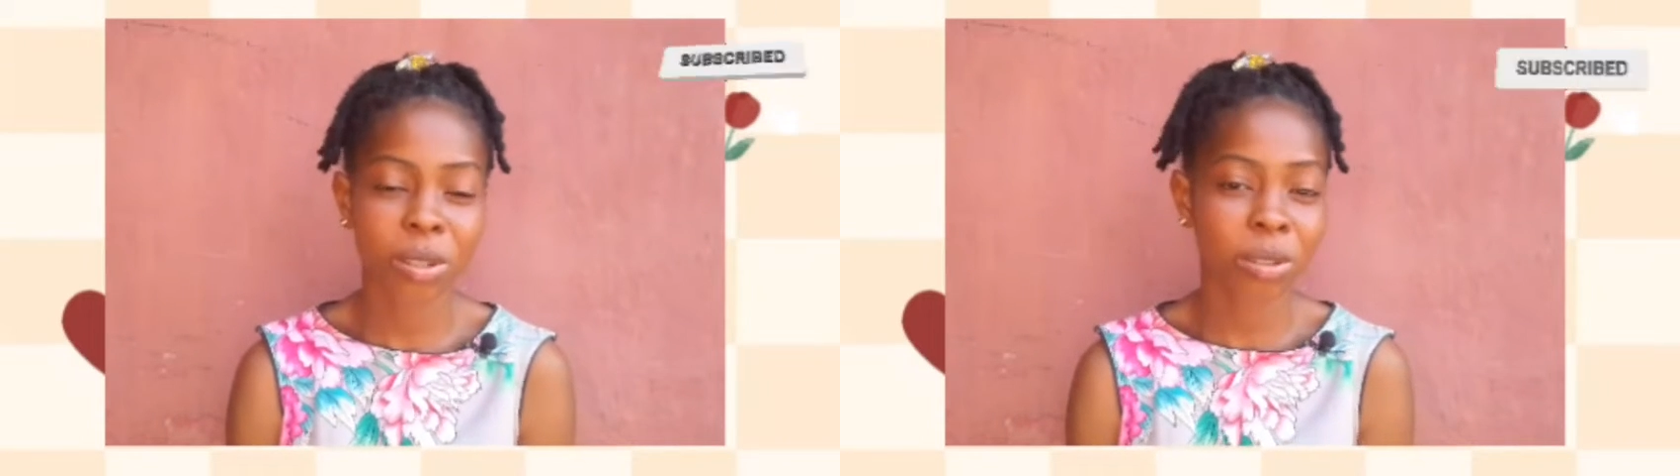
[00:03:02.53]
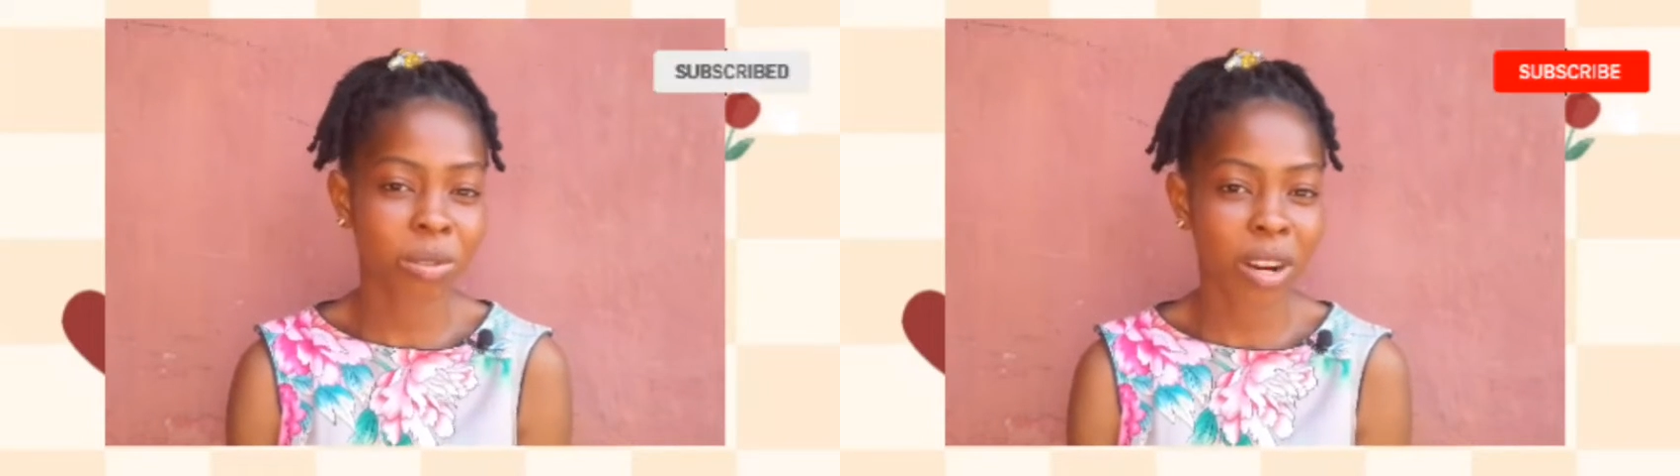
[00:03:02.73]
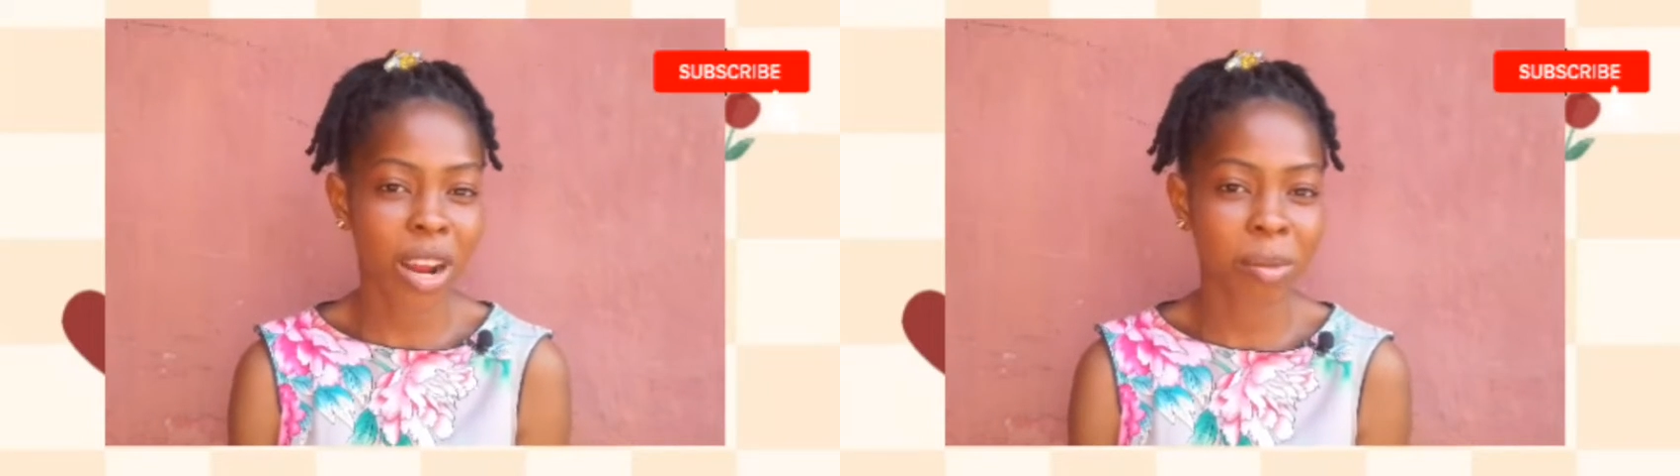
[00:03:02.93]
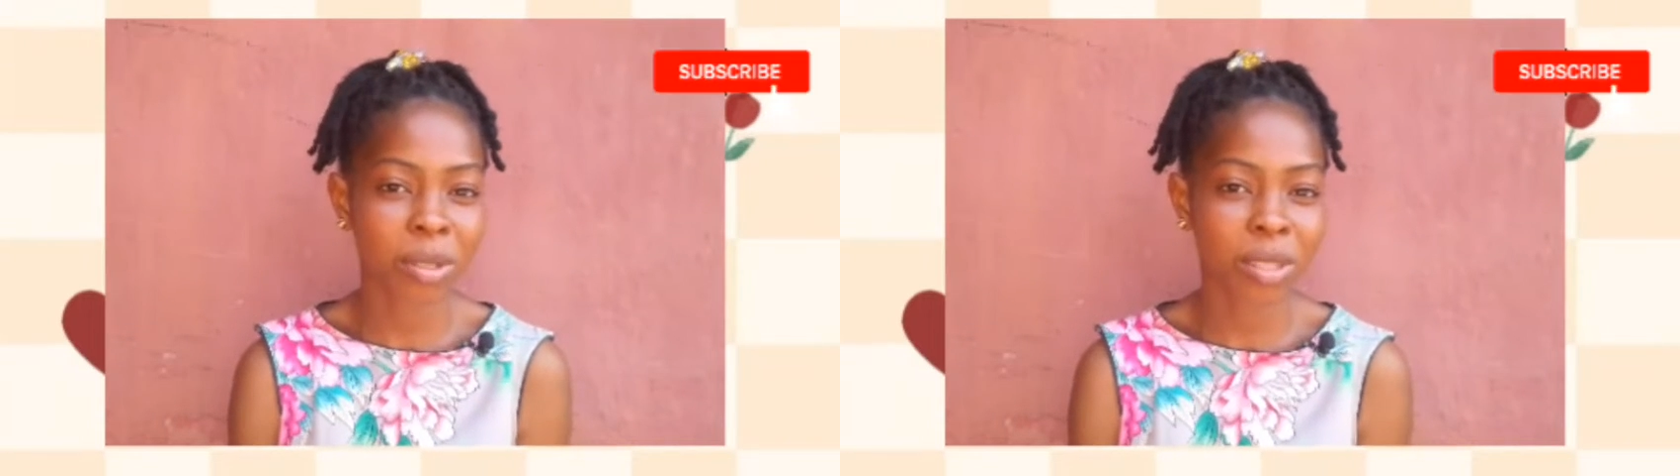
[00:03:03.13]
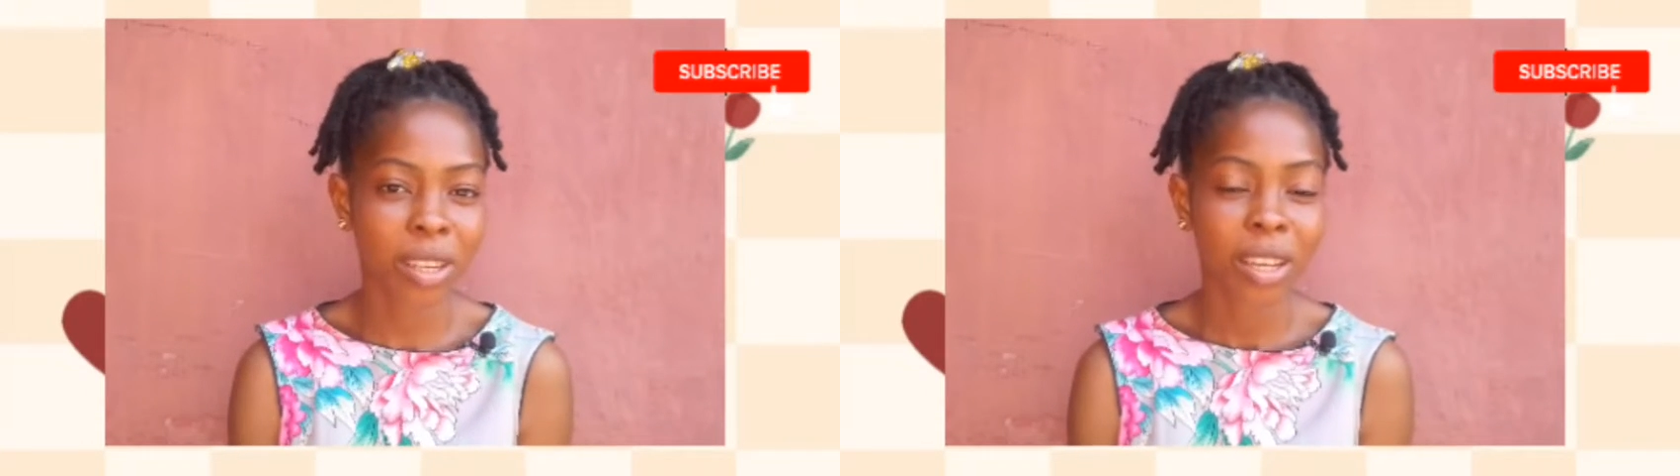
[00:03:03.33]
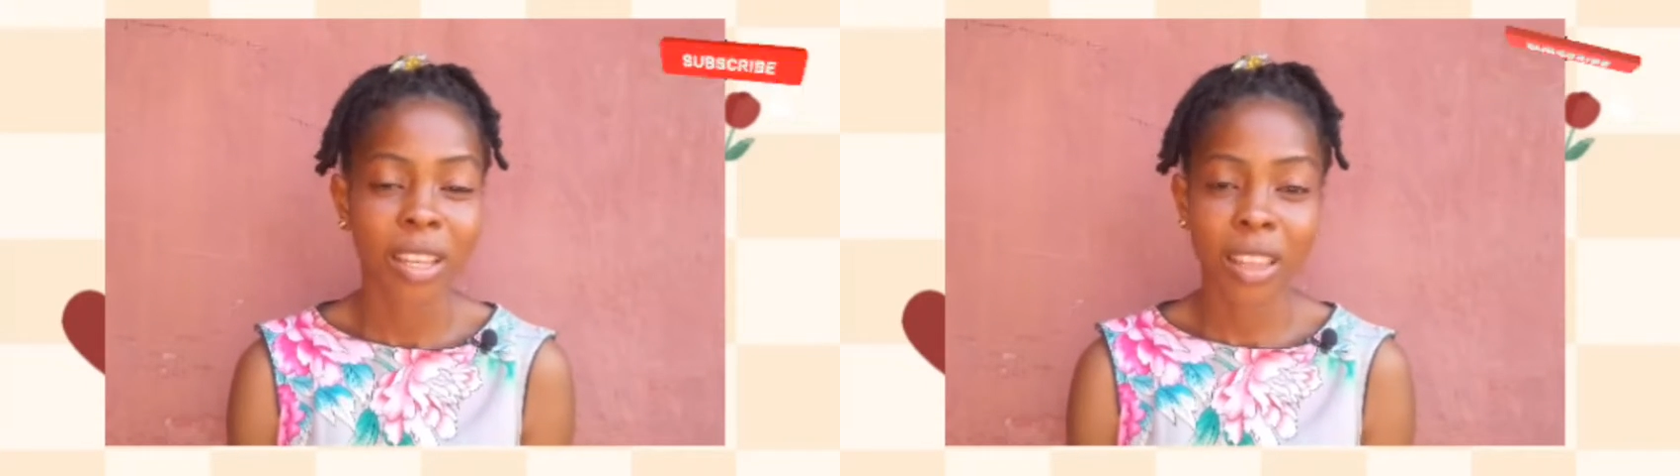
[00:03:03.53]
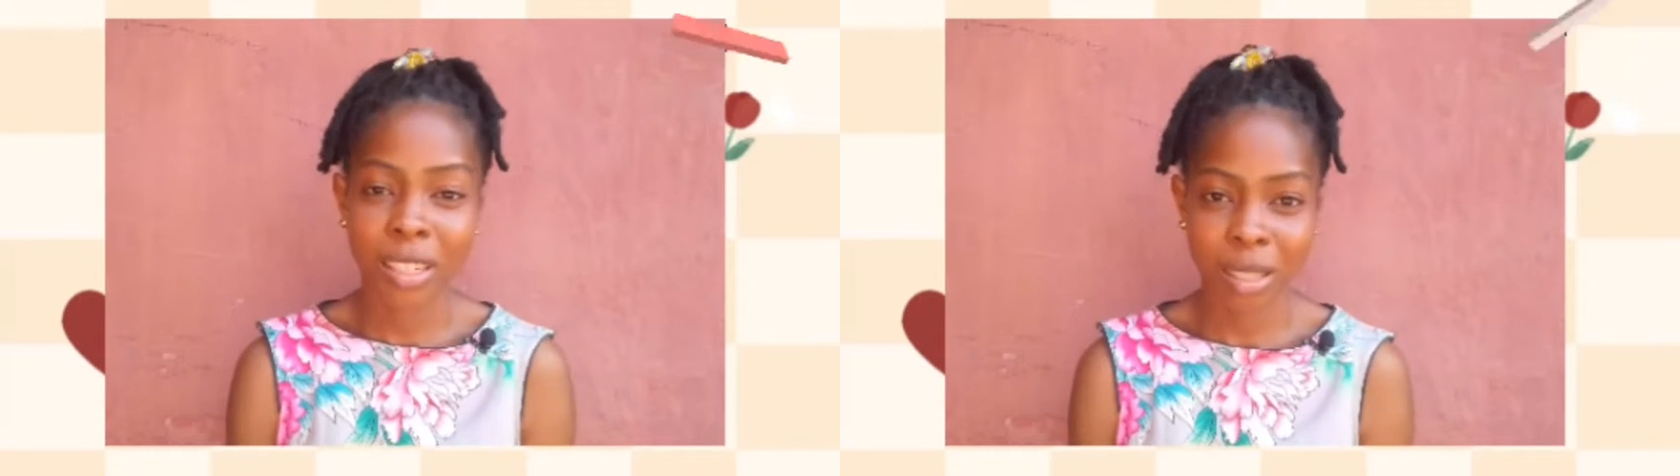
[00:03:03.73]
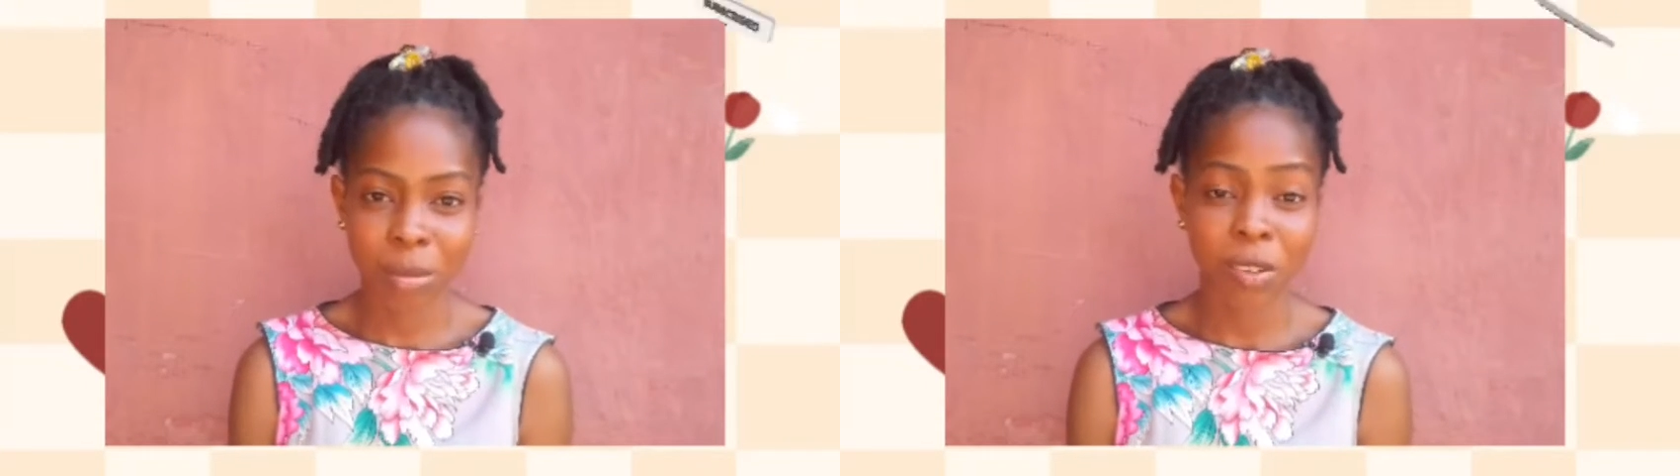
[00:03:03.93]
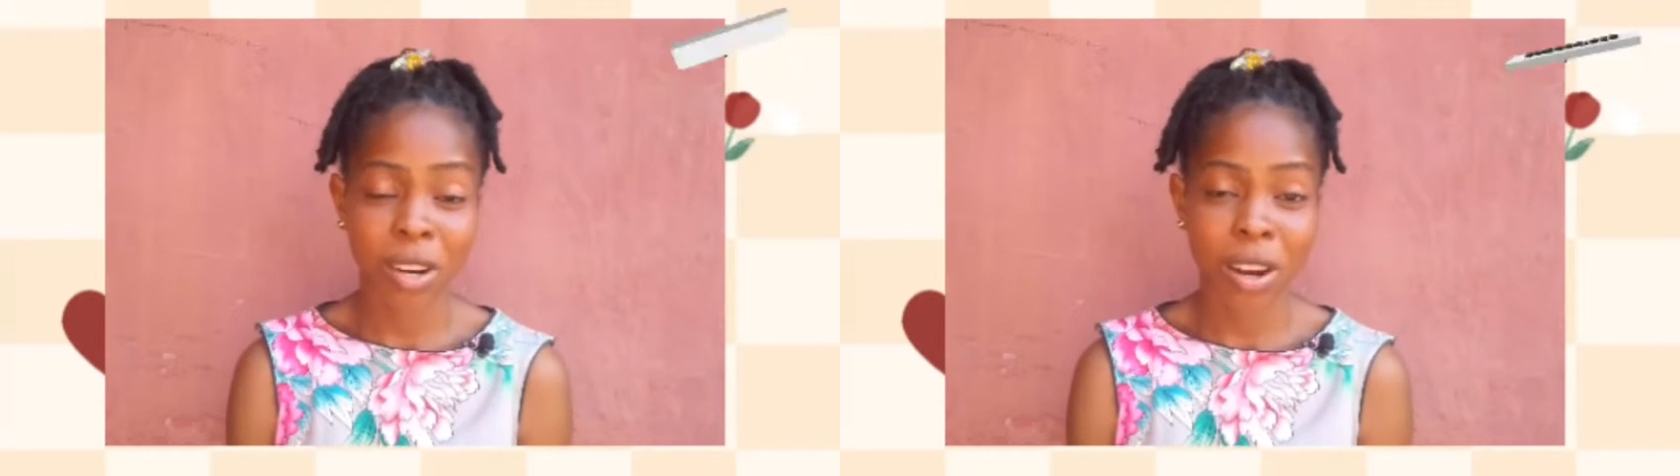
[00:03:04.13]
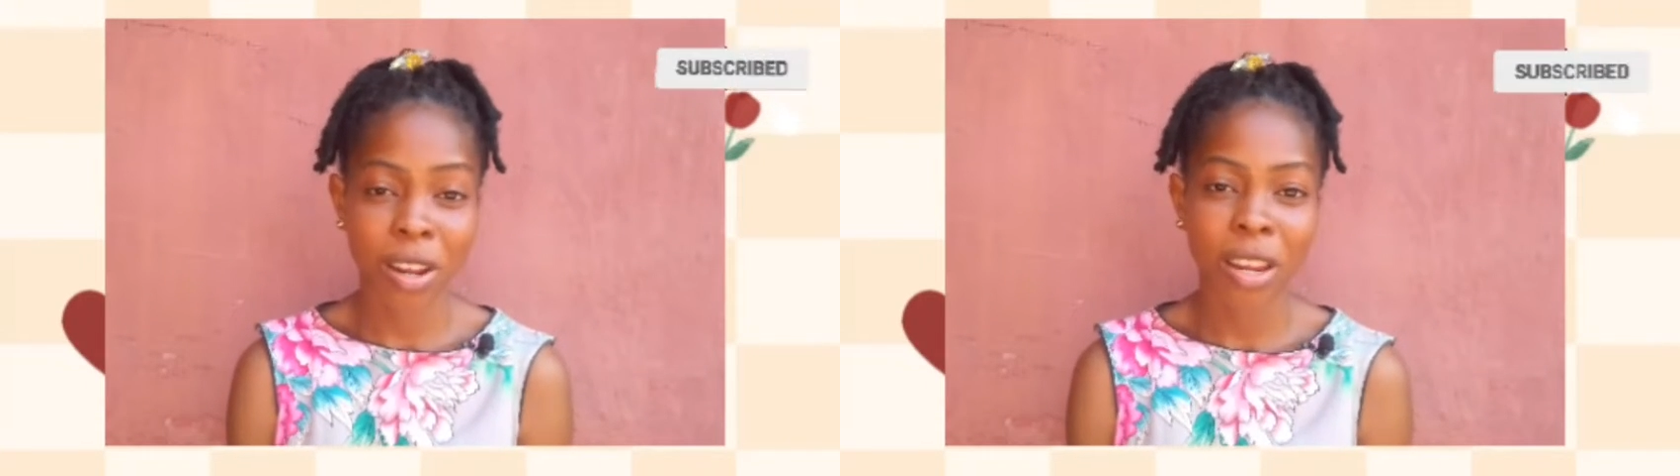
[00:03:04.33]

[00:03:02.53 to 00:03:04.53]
tribes this time around.